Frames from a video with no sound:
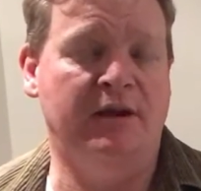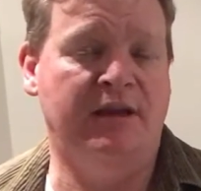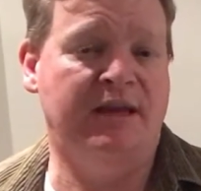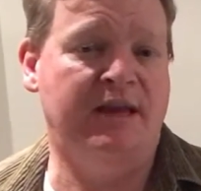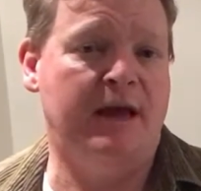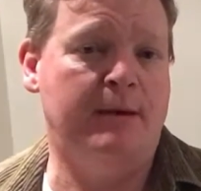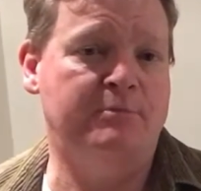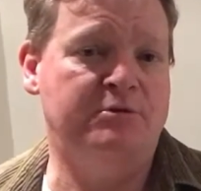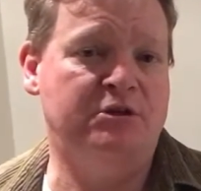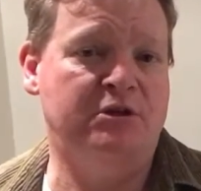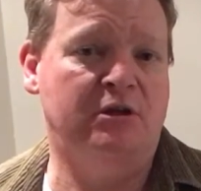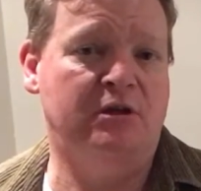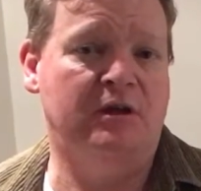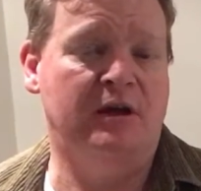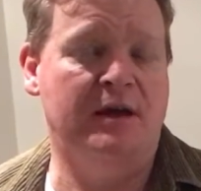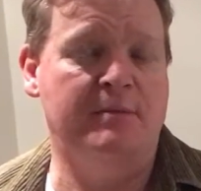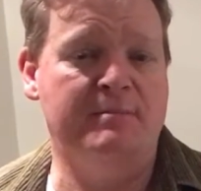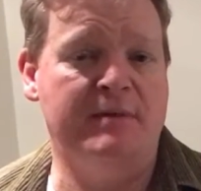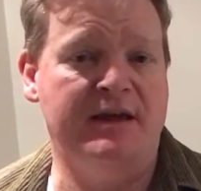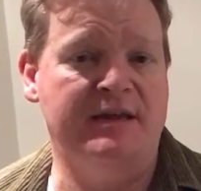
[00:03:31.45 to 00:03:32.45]
to capture
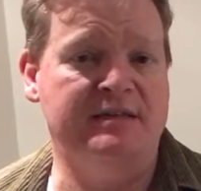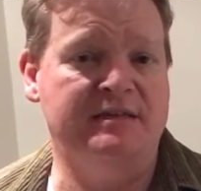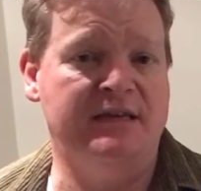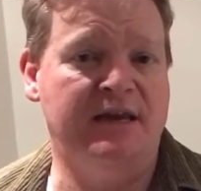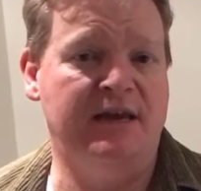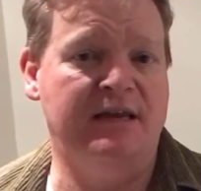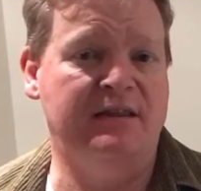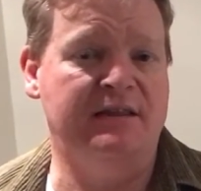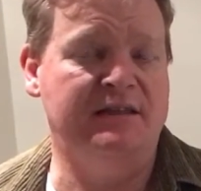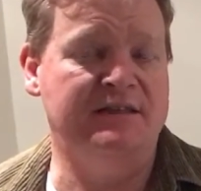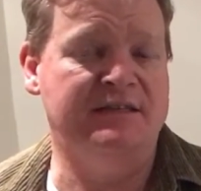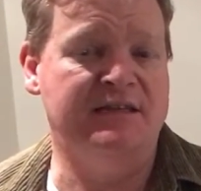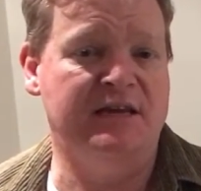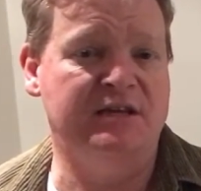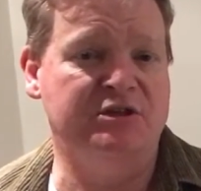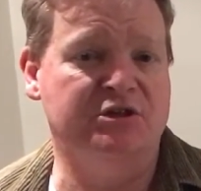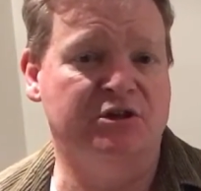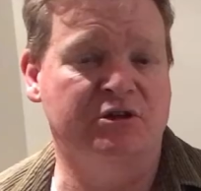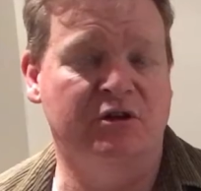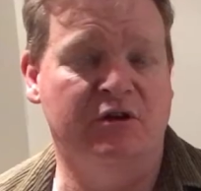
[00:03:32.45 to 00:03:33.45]
and maintain the
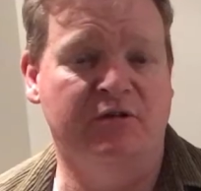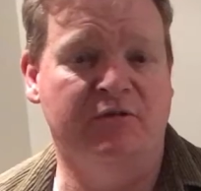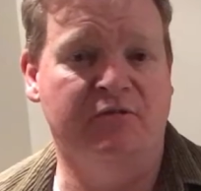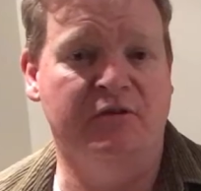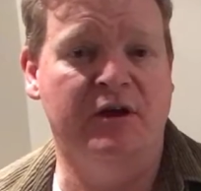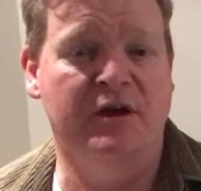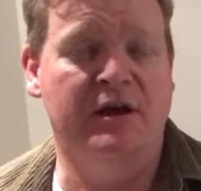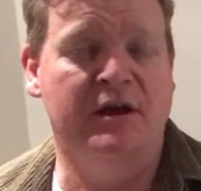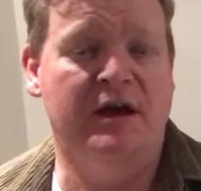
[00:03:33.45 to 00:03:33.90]
attention of